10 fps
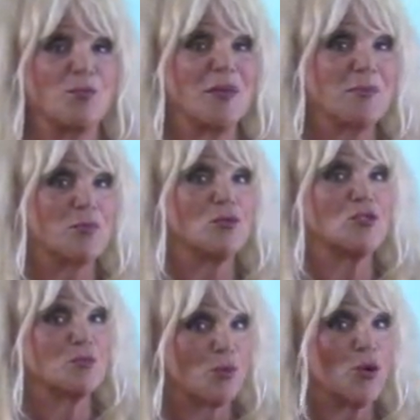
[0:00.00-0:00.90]

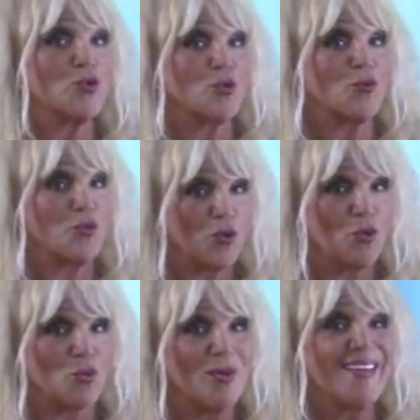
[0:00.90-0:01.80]
people's point of
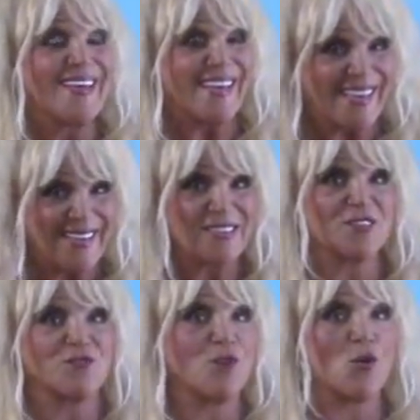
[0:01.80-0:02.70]
view
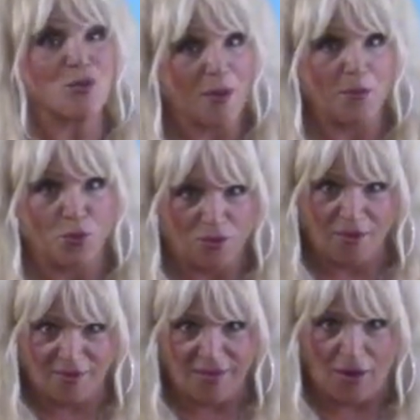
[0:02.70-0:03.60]
is very
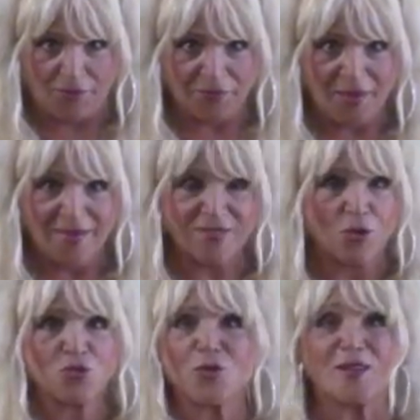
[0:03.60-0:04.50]
important now.
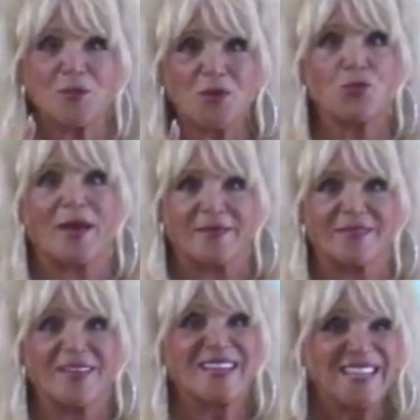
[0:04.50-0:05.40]
Don't try to be
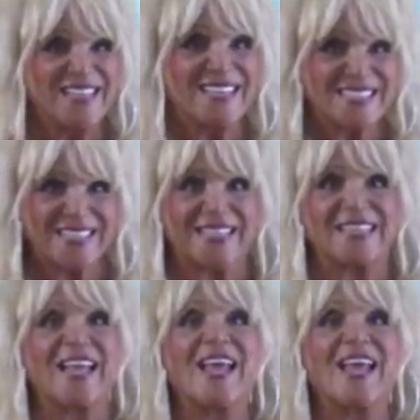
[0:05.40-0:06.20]
right. Listen.